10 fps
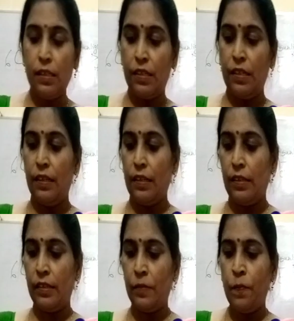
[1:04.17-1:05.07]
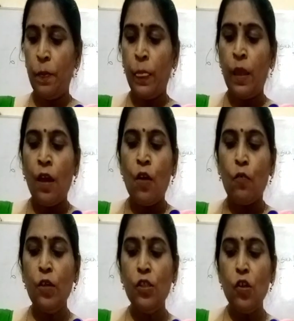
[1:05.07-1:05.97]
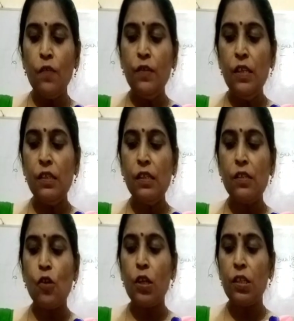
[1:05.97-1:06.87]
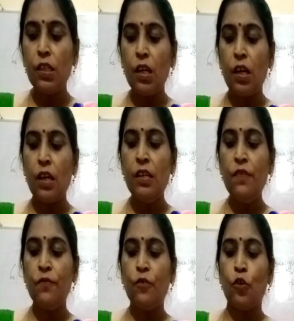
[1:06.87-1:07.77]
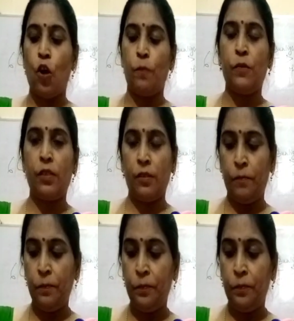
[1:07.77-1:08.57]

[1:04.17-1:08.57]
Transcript: cereals. Which of these is not a Karif crops?